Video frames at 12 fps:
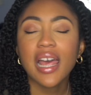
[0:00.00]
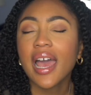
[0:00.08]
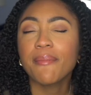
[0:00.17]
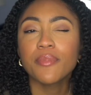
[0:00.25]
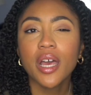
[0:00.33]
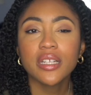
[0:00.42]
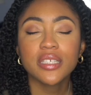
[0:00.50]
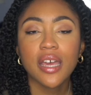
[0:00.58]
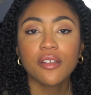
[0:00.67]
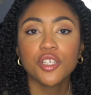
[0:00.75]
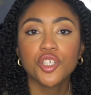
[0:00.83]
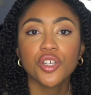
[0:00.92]
I'm not
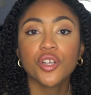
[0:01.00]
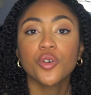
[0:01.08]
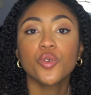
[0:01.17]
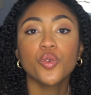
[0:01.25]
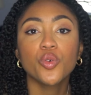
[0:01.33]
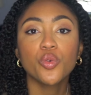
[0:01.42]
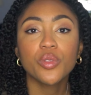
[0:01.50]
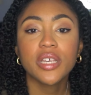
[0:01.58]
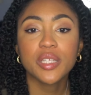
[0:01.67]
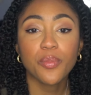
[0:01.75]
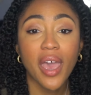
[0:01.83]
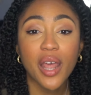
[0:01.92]
entirely sure who
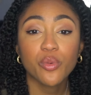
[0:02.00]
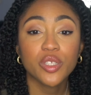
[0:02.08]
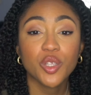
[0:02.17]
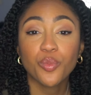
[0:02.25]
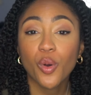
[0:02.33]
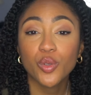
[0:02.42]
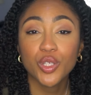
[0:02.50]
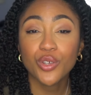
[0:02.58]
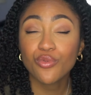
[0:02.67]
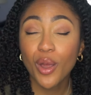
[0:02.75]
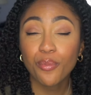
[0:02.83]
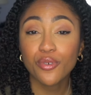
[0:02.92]
this man was supposed
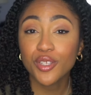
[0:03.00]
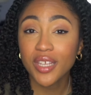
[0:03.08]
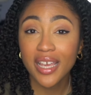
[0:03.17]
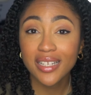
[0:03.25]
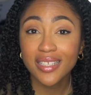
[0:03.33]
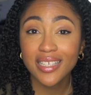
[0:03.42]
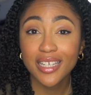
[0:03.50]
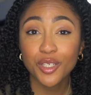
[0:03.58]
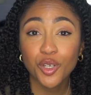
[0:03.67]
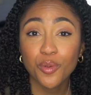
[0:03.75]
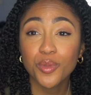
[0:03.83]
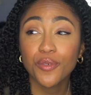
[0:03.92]
to represent in
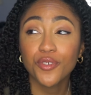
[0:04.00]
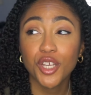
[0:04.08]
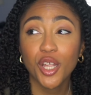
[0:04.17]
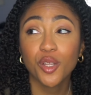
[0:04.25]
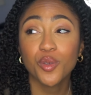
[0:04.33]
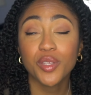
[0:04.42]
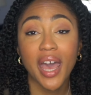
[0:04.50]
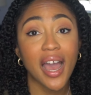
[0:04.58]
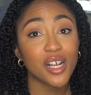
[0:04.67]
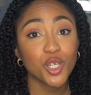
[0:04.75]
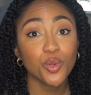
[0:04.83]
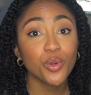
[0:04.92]
terms of JLo's
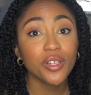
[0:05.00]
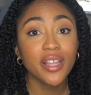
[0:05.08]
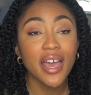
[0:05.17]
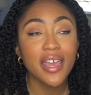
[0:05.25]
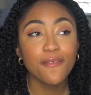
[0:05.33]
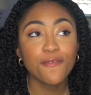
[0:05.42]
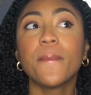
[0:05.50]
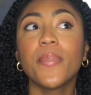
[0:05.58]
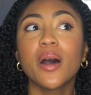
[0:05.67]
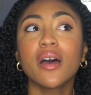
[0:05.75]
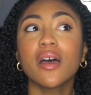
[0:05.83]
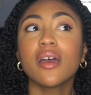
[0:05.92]
actual life,
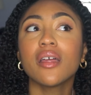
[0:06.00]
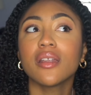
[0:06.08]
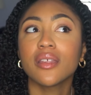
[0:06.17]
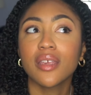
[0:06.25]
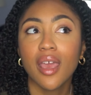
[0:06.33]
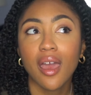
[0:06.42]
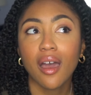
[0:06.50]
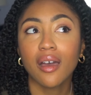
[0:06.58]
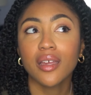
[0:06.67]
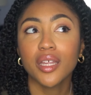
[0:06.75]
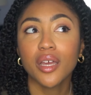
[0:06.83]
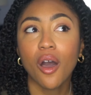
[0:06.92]
but yeah.
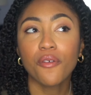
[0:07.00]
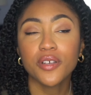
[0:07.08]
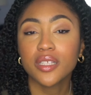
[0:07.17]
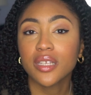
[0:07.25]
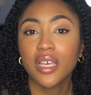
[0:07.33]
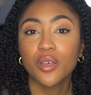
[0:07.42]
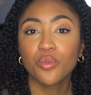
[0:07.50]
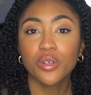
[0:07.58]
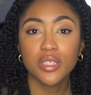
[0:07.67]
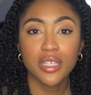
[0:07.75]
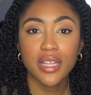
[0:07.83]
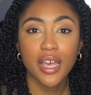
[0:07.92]
Obviously, he
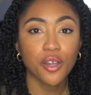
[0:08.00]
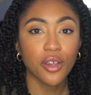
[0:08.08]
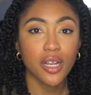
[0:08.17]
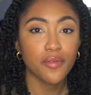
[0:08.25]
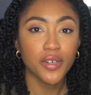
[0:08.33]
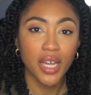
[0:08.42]
wasn't that great of a